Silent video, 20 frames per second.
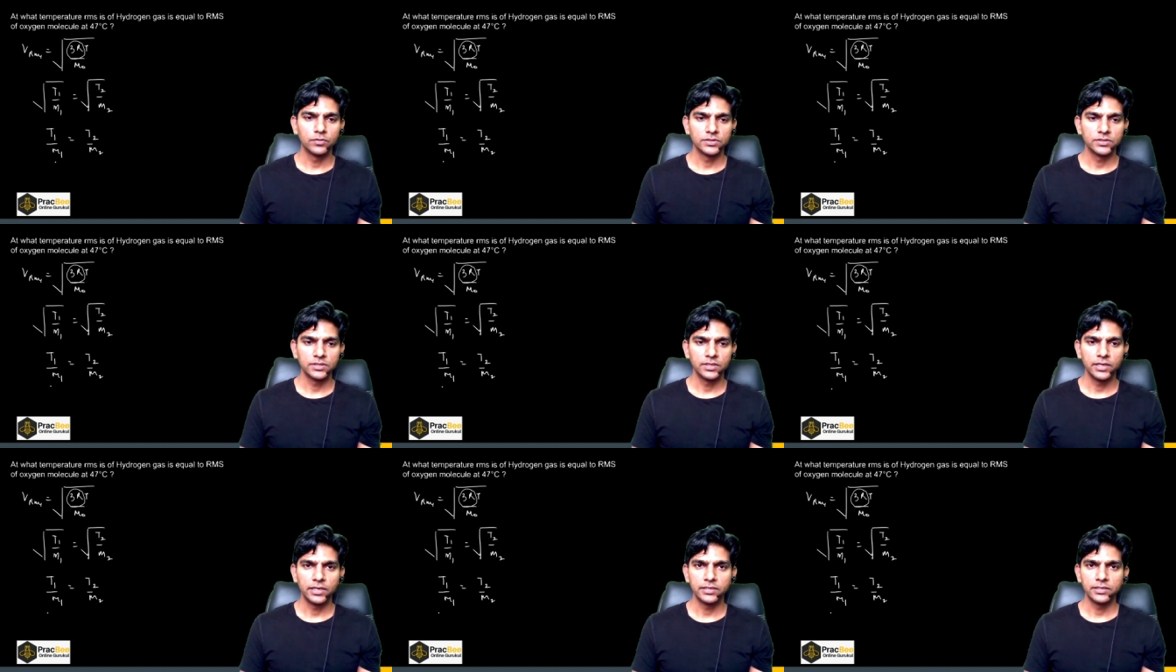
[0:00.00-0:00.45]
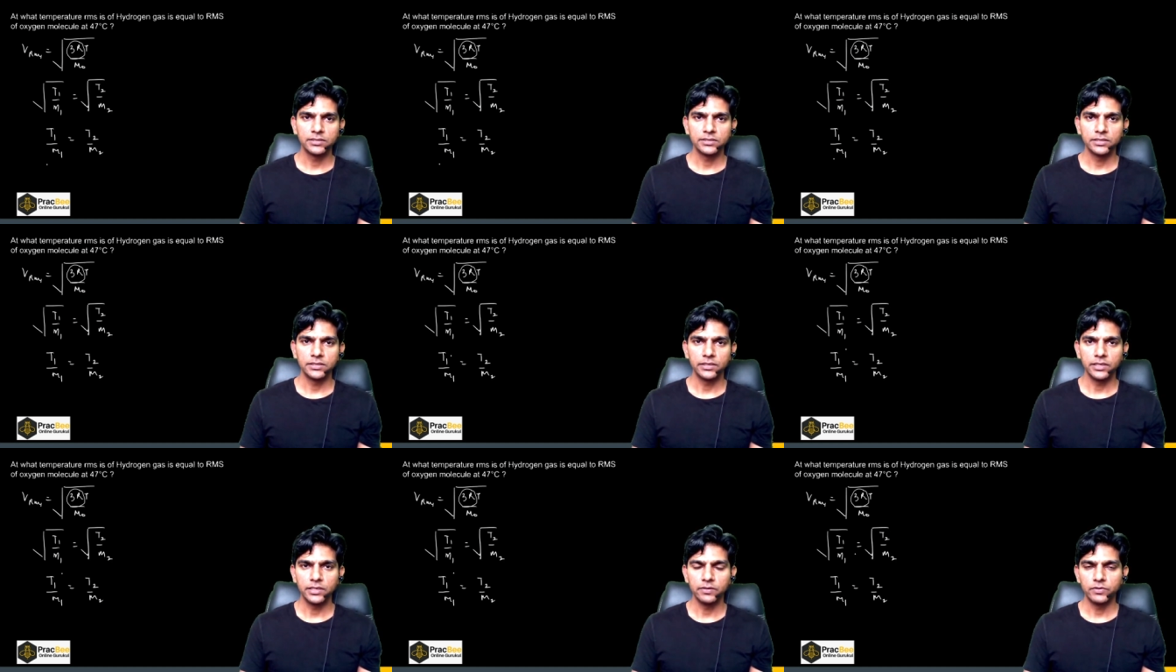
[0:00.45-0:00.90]
let us
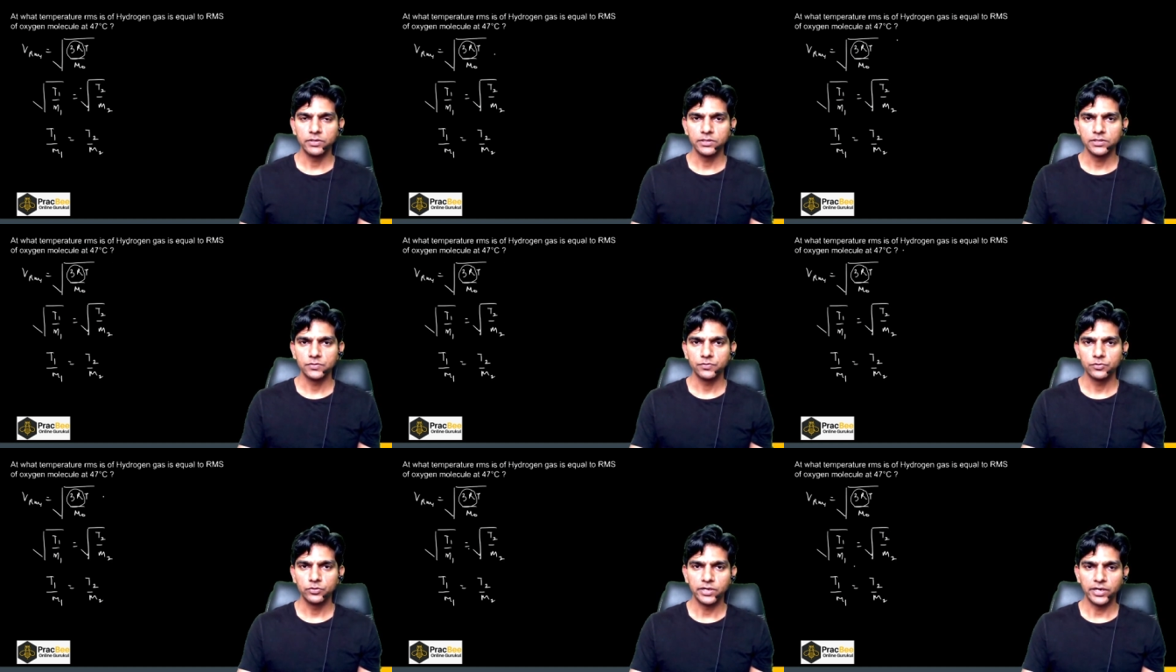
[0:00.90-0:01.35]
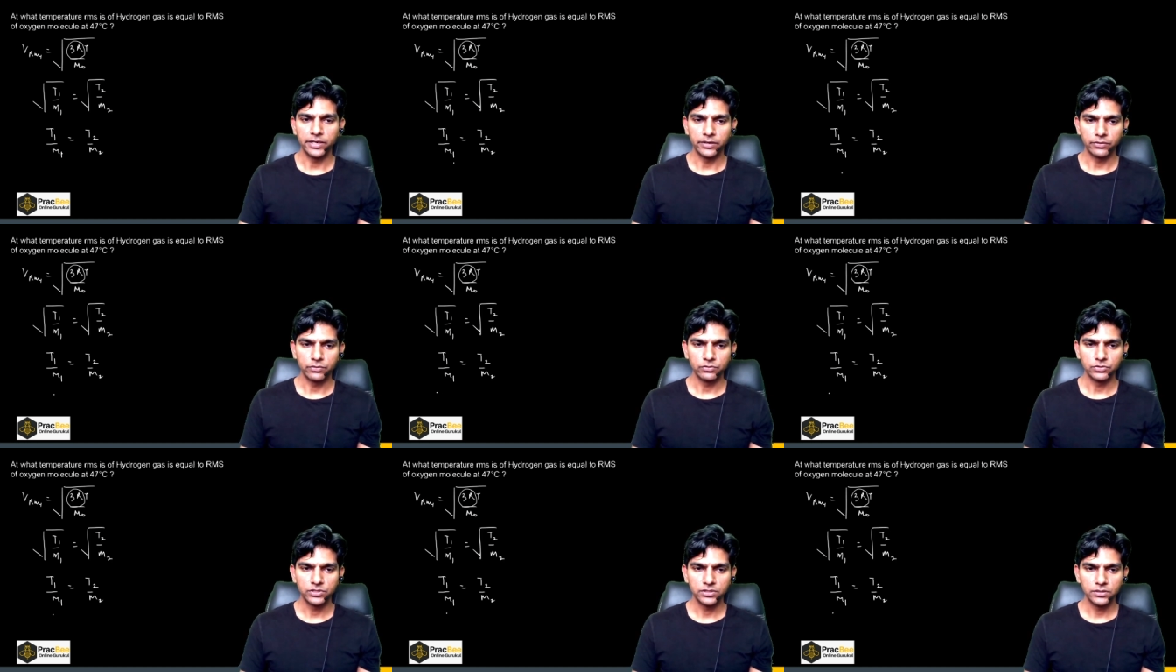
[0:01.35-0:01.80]
say T1 is for
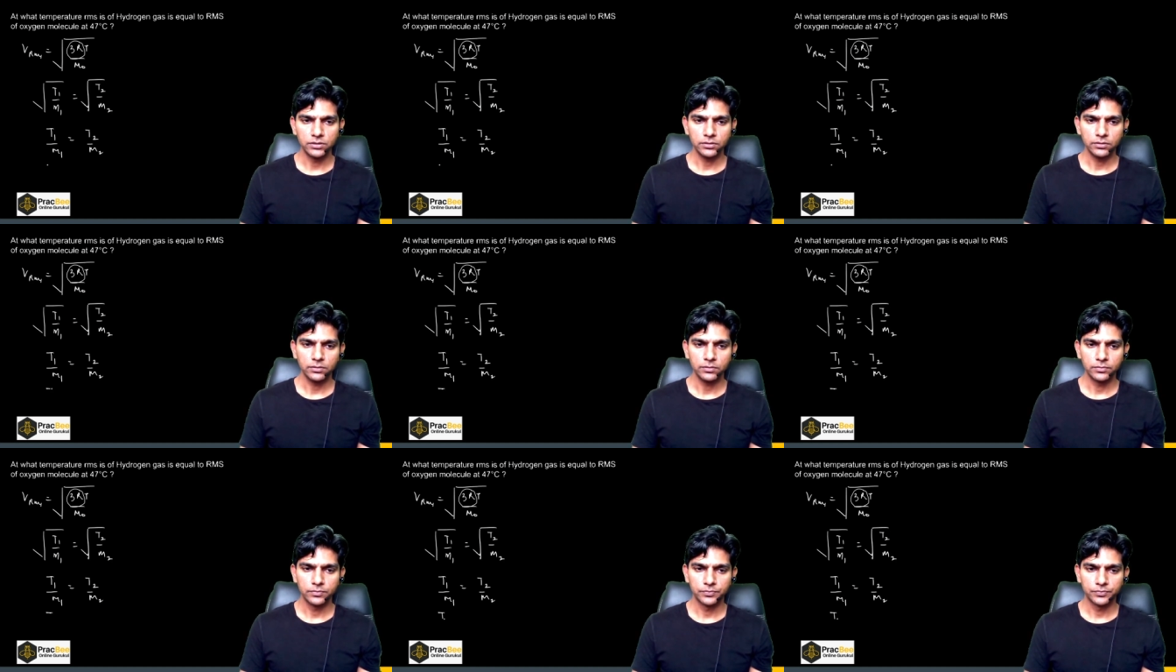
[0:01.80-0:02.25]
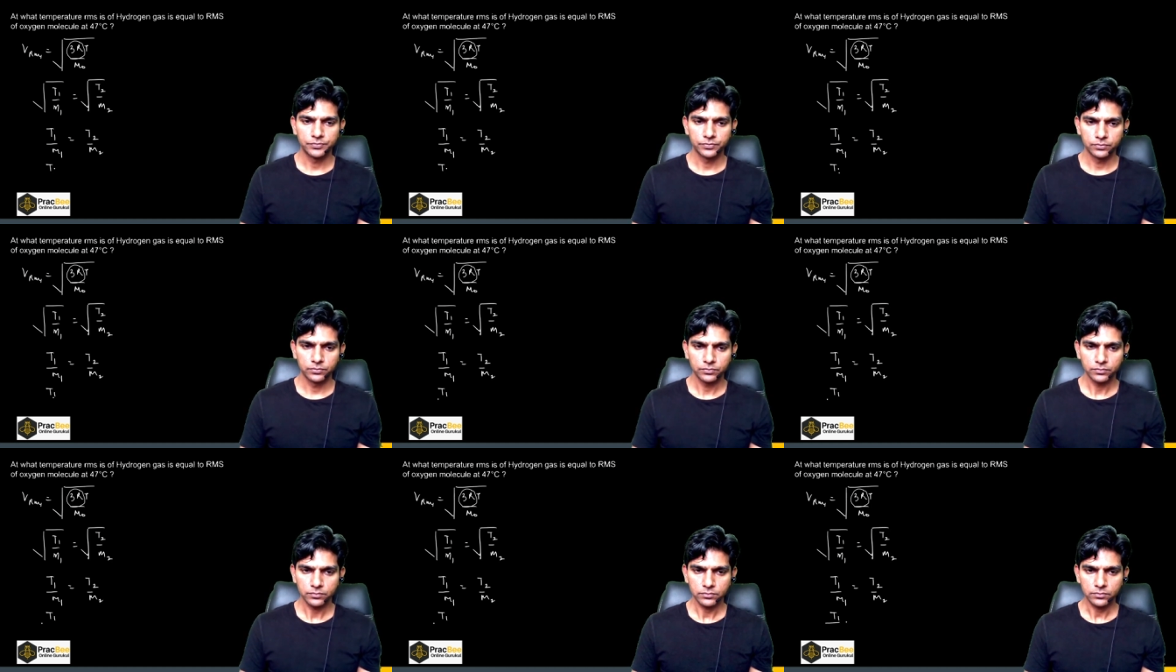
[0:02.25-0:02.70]
hydrogen,
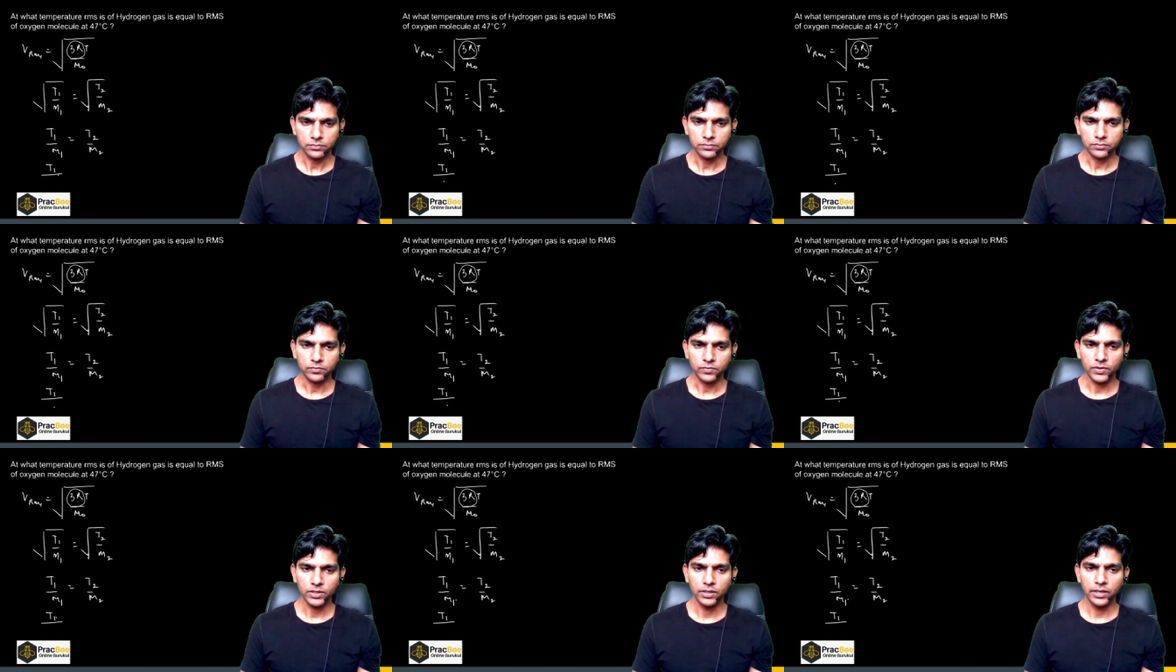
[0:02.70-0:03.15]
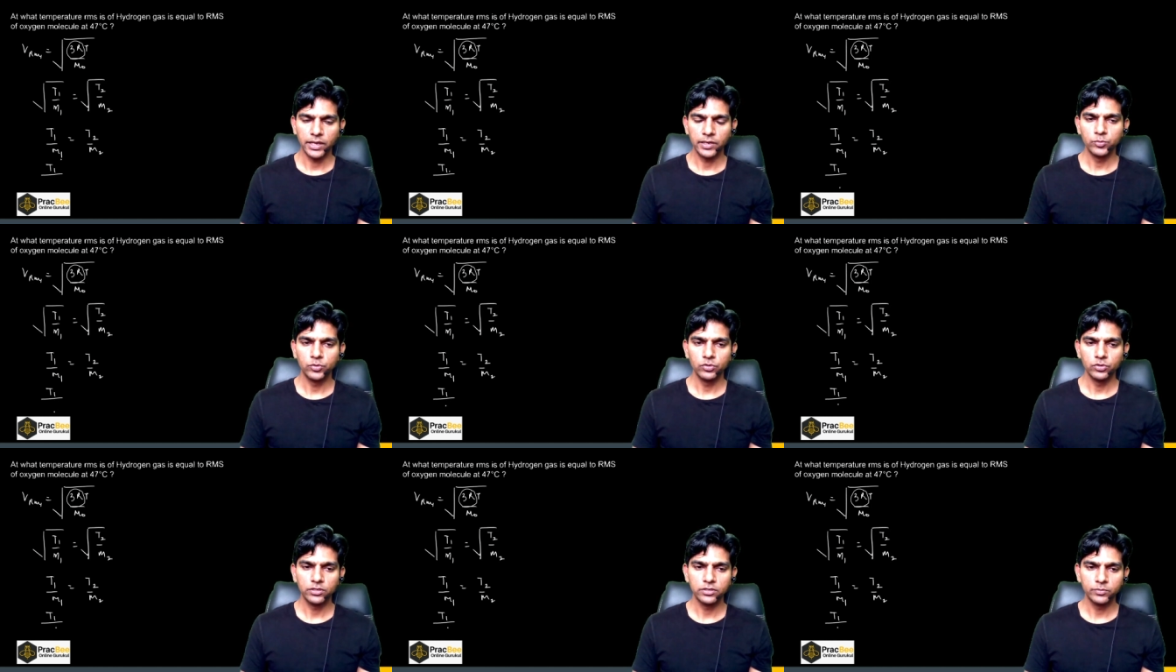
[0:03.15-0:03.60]
and
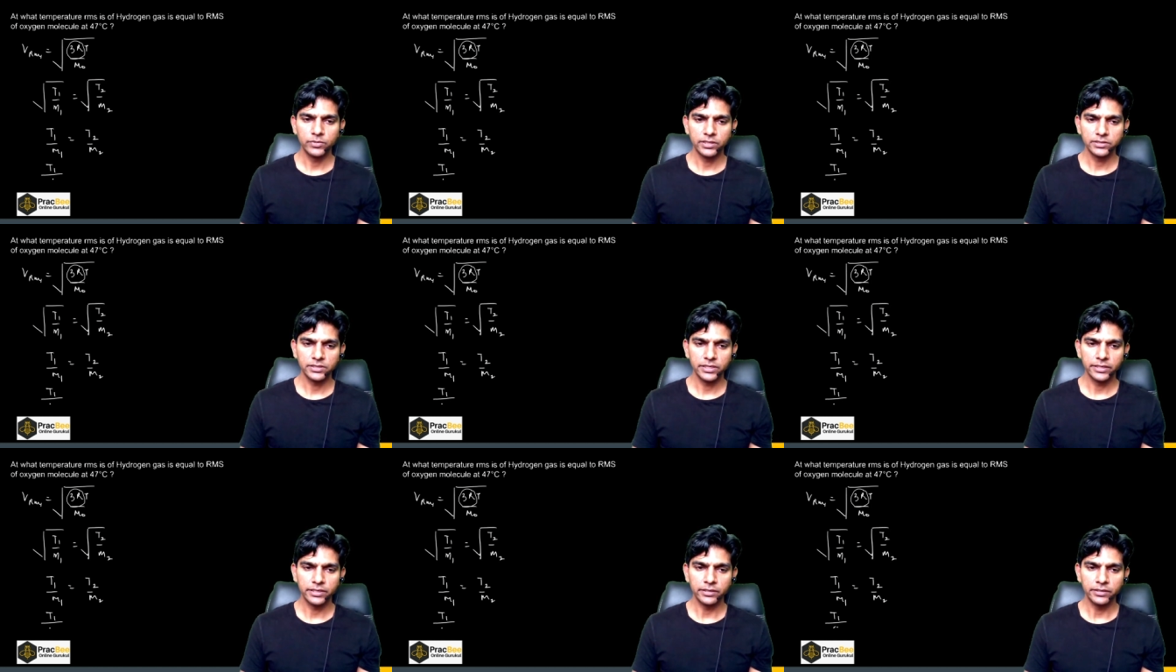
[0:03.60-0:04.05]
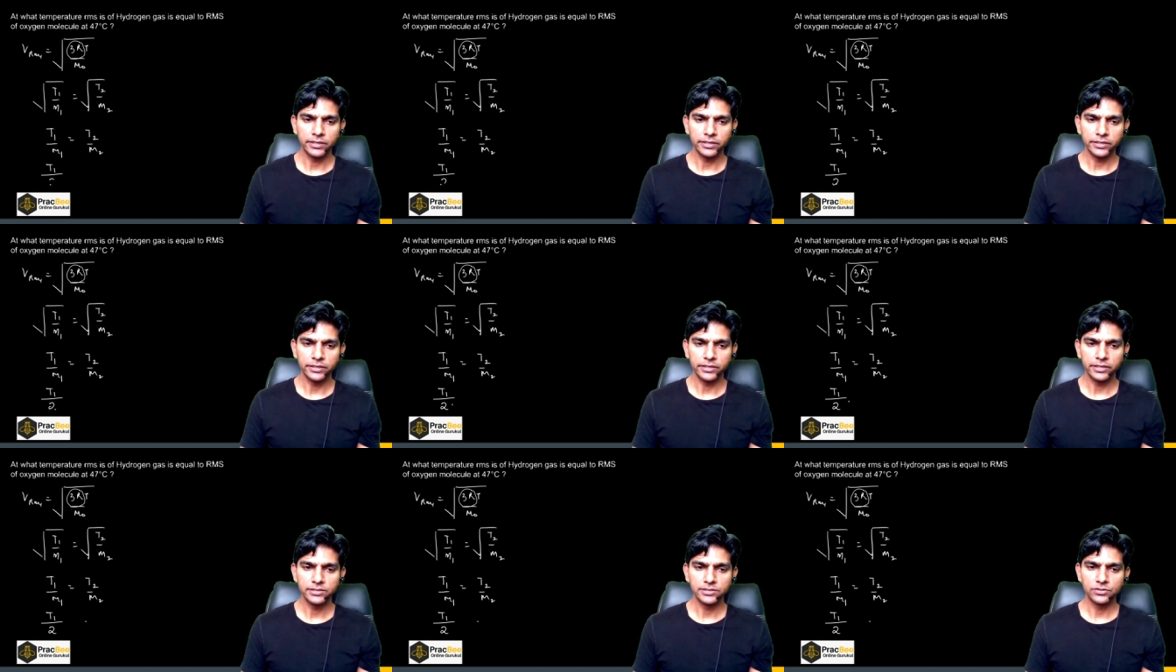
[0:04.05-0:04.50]
molar mass I can take
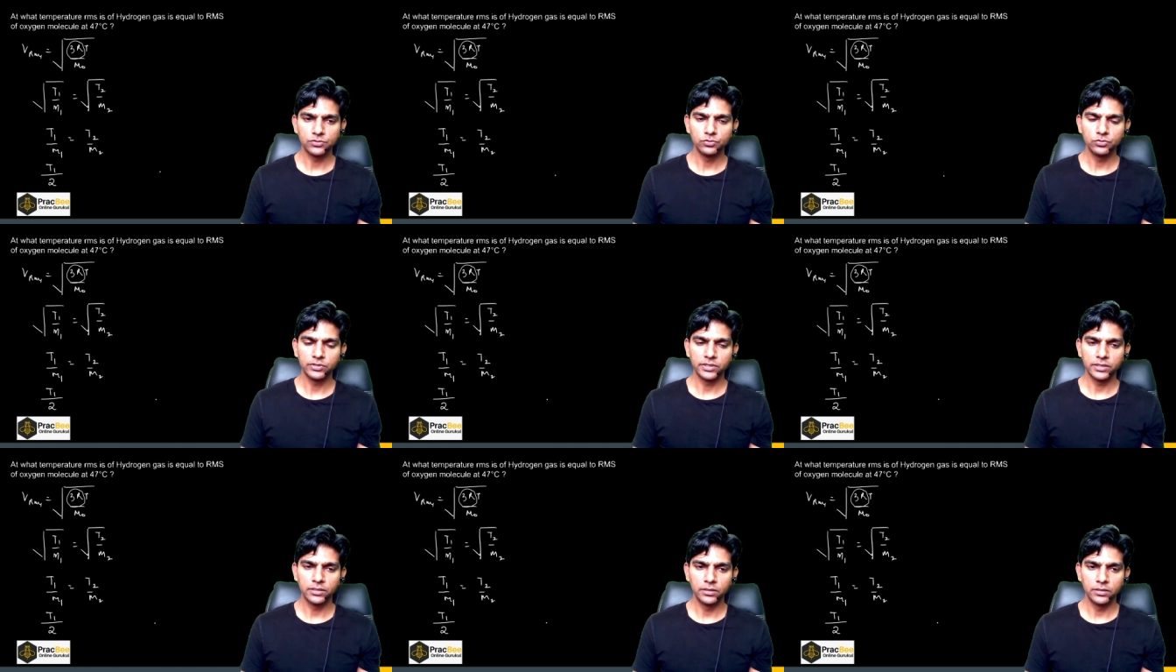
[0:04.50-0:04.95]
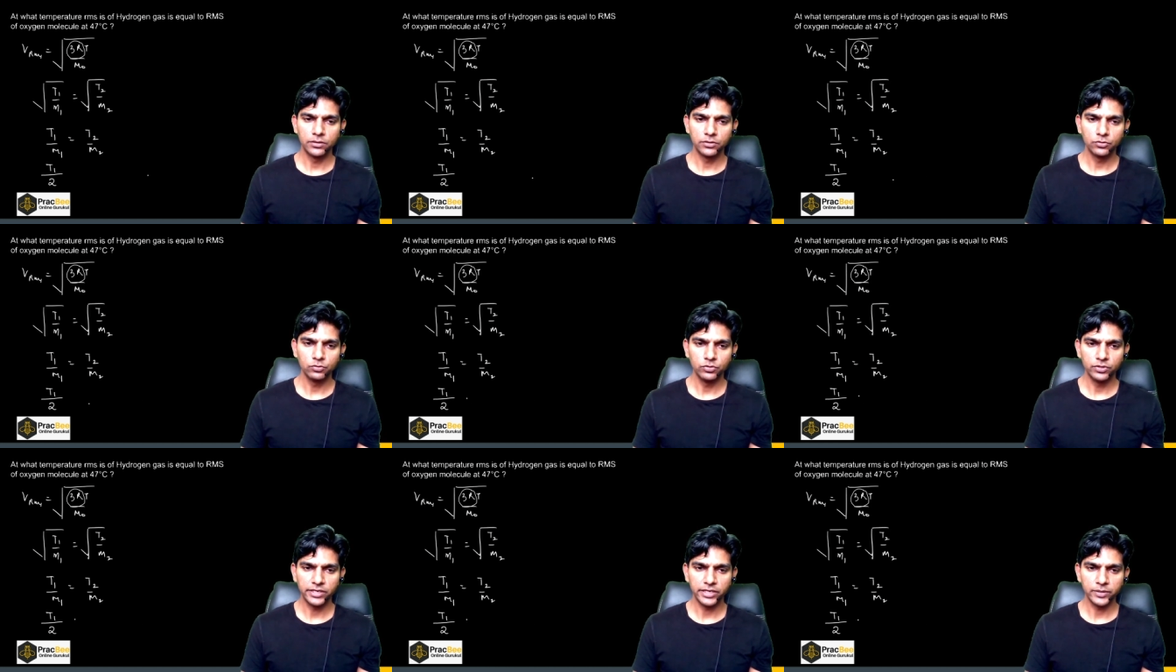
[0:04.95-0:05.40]
it as 2
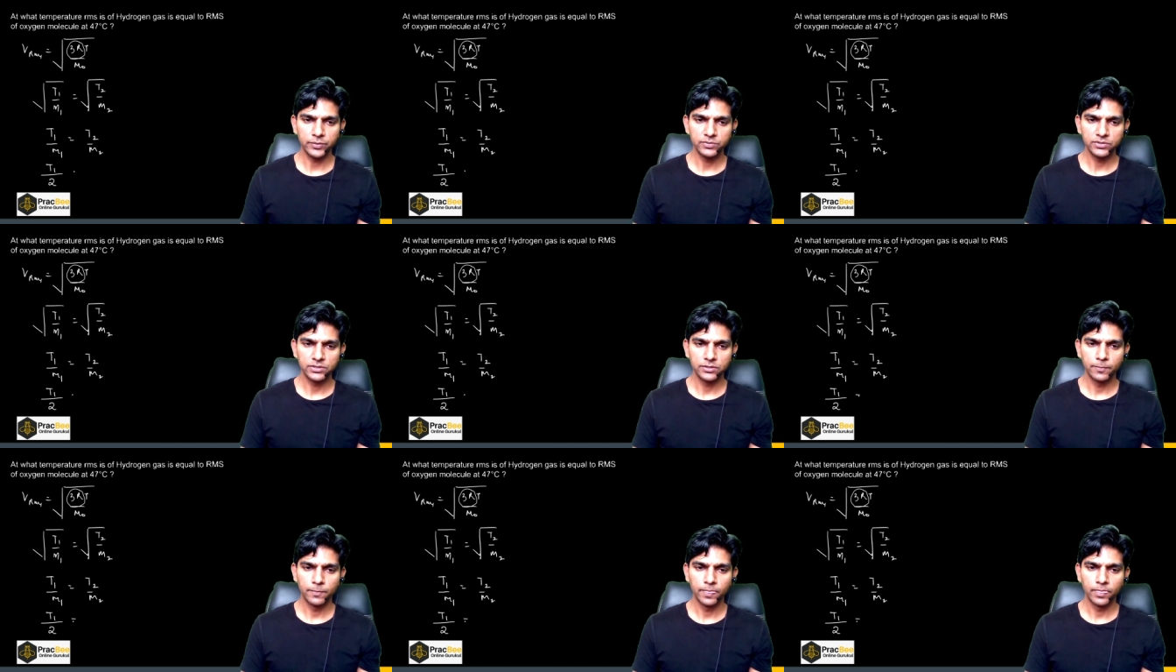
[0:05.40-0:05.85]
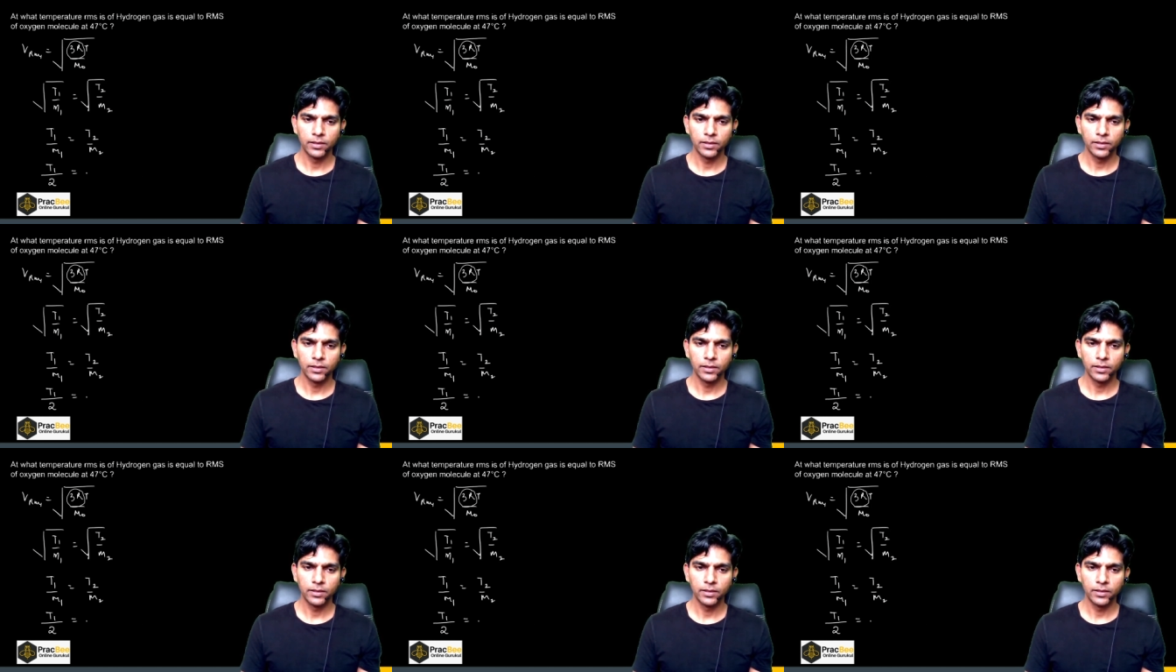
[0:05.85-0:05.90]
grams,